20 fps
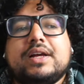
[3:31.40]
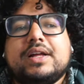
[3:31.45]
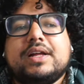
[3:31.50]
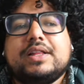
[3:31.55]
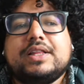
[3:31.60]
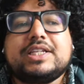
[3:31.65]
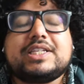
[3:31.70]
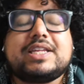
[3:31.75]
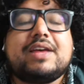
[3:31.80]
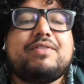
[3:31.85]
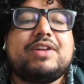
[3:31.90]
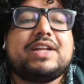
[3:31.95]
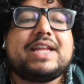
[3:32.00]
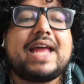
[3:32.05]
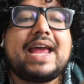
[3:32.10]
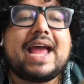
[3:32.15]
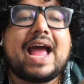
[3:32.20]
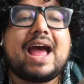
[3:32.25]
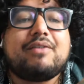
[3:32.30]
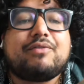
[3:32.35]
The
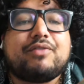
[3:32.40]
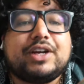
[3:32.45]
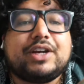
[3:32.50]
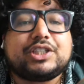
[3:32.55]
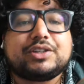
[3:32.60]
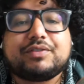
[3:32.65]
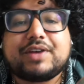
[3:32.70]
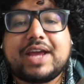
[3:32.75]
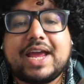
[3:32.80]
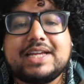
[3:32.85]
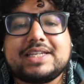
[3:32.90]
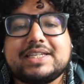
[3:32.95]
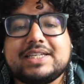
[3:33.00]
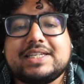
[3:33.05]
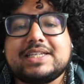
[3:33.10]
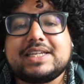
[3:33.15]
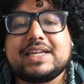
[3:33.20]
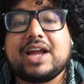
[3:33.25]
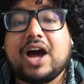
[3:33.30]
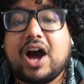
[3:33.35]
7-day average of
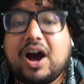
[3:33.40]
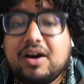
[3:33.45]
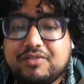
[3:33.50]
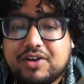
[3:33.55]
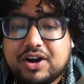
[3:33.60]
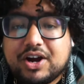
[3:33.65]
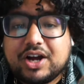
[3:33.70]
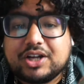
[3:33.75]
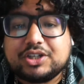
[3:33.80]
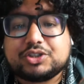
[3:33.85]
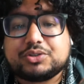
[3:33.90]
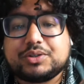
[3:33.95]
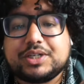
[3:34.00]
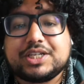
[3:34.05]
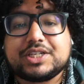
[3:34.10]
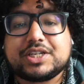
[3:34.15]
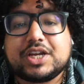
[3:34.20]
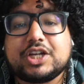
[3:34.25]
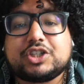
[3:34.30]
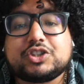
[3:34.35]
cases in other
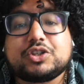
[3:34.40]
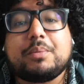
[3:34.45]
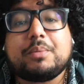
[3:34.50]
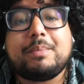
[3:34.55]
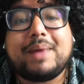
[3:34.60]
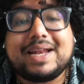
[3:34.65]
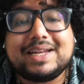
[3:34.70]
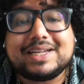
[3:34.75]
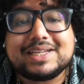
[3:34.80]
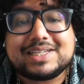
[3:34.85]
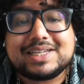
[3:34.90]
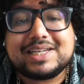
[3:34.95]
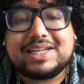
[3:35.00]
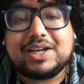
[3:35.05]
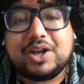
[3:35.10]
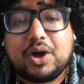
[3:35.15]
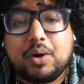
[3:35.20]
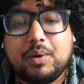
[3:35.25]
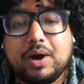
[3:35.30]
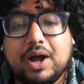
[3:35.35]
countries are tremendously
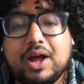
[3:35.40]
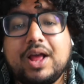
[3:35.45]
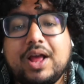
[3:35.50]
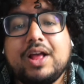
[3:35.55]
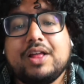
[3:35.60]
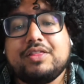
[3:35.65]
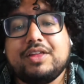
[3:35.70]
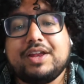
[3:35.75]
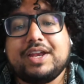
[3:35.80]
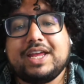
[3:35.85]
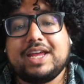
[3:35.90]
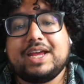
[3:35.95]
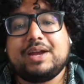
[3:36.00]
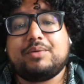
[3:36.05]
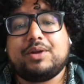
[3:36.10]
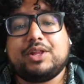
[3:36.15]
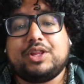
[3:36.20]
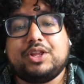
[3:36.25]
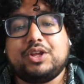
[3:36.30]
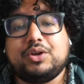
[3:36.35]
lower than here
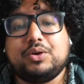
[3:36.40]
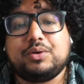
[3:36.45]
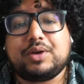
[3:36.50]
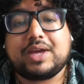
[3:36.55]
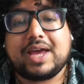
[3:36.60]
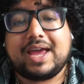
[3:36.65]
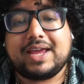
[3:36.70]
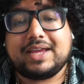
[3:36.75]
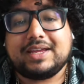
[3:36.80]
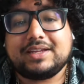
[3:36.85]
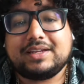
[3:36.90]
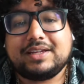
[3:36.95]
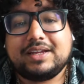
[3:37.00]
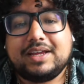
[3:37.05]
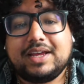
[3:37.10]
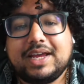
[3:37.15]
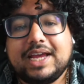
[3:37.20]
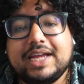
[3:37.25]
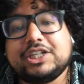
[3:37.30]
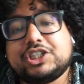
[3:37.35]
in the UK.
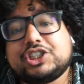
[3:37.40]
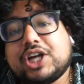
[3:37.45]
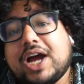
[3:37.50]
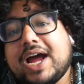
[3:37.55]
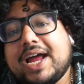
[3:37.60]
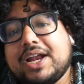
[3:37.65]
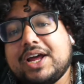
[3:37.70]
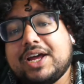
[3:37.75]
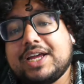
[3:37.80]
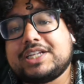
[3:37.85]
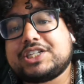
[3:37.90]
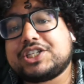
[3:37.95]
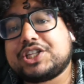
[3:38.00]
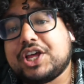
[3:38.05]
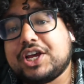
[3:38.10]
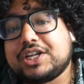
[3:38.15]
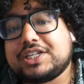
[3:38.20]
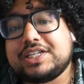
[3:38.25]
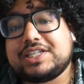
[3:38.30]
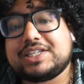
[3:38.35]
In China, it's
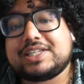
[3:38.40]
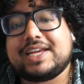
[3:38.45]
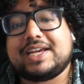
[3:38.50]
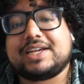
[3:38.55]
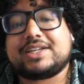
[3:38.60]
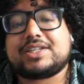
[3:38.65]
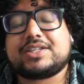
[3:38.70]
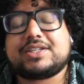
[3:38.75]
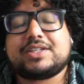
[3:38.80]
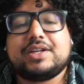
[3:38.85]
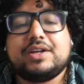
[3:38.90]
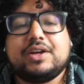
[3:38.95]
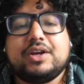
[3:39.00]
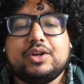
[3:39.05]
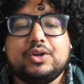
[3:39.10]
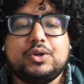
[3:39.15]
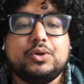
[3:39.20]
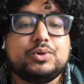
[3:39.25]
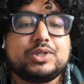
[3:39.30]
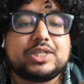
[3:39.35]
36.
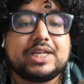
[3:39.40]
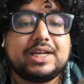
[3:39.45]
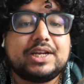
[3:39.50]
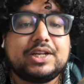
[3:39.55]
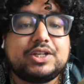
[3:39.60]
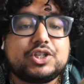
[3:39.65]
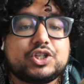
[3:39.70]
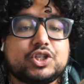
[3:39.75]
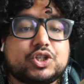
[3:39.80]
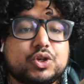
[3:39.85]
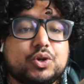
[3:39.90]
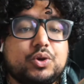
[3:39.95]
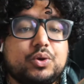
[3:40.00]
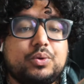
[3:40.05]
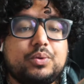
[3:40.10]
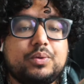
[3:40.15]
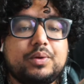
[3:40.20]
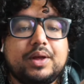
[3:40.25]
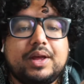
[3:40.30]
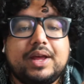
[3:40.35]
New Zealand,
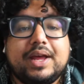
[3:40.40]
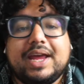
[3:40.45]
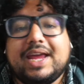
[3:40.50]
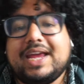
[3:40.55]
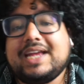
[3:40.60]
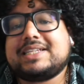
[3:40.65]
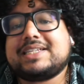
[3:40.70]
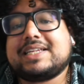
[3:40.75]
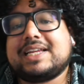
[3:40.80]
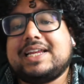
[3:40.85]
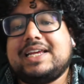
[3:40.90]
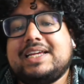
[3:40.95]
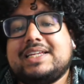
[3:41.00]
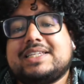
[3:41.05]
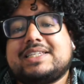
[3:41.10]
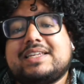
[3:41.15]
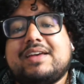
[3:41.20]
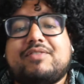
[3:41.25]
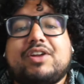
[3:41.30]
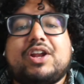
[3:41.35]
2. Italy,
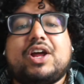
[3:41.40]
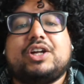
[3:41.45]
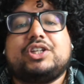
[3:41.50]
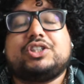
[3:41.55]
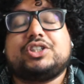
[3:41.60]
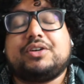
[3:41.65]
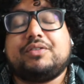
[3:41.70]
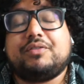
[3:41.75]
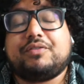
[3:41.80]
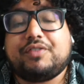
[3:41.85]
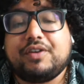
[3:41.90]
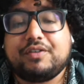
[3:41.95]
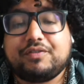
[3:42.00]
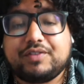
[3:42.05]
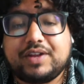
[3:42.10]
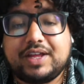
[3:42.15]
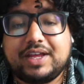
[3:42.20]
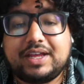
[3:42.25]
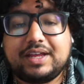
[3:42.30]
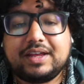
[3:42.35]

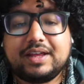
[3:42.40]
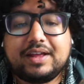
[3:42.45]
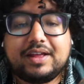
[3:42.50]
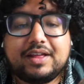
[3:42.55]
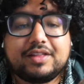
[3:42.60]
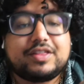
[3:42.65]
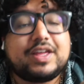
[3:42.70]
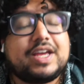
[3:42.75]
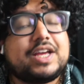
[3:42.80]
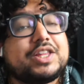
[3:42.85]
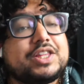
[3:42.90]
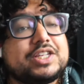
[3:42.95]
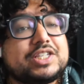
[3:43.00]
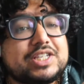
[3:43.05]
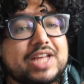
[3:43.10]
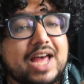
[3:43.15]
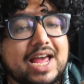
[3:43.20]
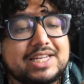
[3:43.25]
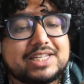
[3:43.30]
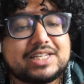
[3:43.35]
750. Think of the
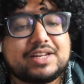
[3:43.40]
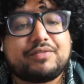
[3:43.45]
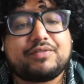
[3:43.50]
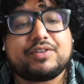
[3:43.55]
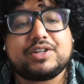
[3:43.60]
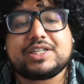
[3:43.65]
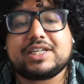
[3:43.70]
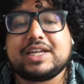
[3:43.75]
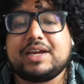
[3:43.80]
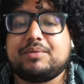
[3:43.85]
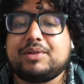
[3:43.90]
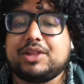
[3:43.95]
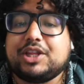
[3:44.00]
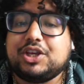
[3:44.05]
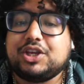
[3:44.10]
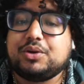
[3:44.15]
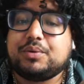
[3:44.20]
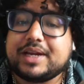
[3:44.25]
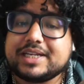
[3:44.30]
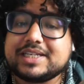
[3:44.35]
size difference here. In the
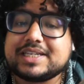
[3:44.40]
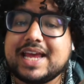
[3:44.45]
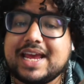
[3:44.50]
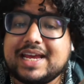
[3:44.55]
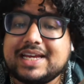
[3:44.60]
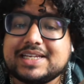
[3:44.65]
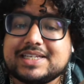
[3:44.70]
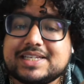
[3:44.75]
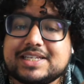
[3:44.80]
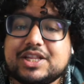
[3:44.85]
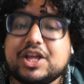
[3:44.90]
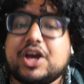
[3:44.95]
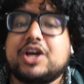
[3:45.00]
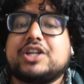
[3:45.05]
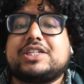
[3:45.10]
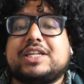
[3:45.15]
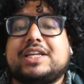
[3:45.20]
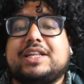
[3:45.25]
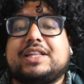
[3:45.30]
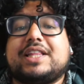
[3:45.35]
USA, it's
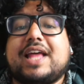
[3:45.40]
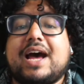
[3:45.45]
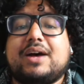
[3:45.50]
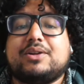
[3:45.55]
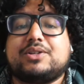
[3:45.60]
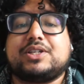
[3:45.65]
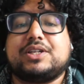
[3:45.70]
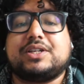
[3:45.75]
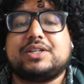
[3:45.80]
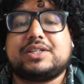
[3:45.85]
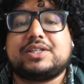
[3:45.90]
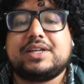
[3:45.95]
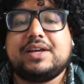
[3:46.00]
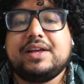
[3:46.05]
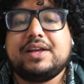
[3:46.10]
13,000.